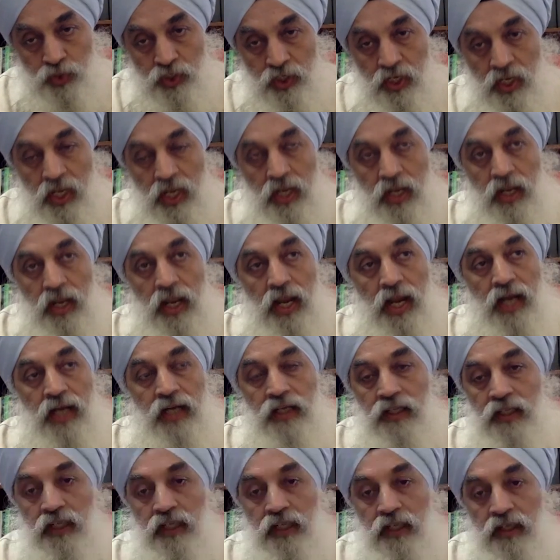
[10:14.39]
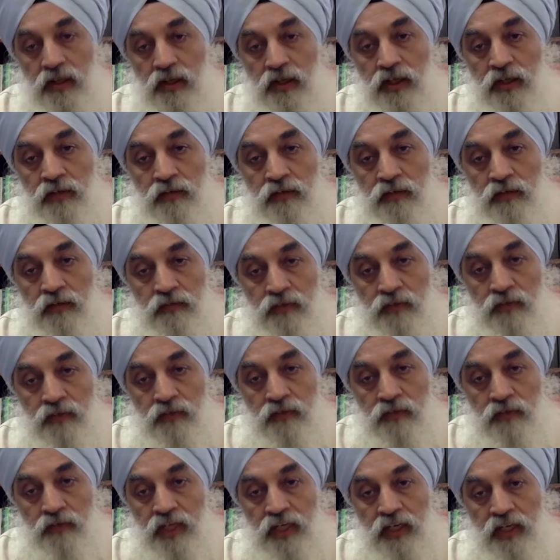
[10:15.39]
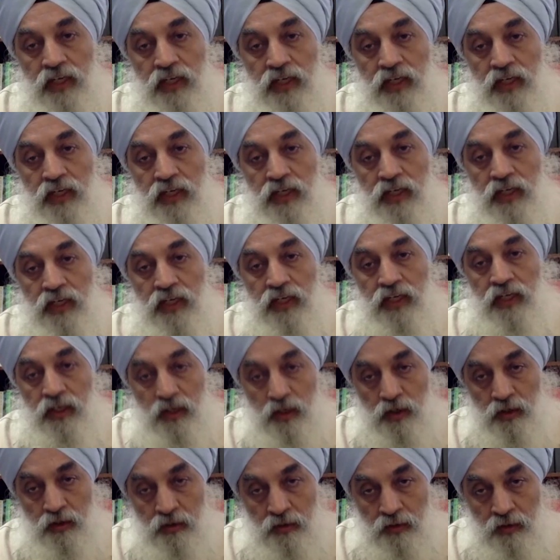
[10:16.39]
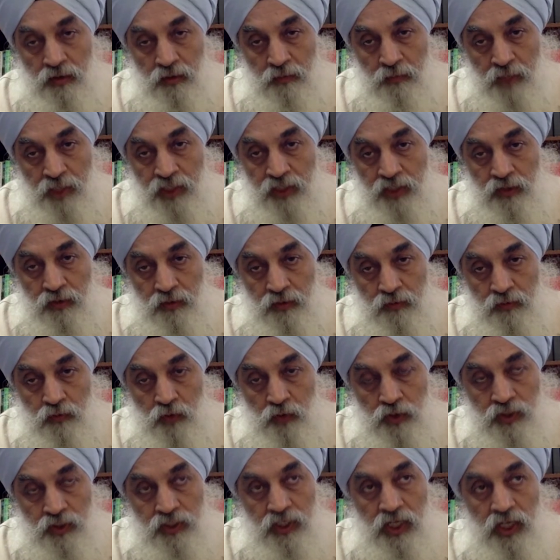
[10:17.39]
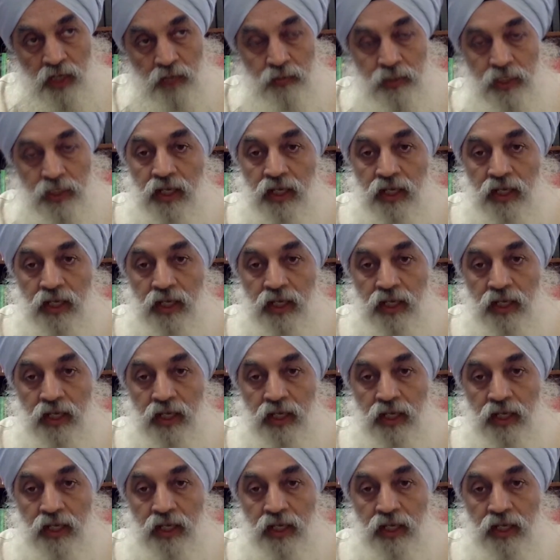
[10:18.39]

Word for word: and they earn very little money for the RBI.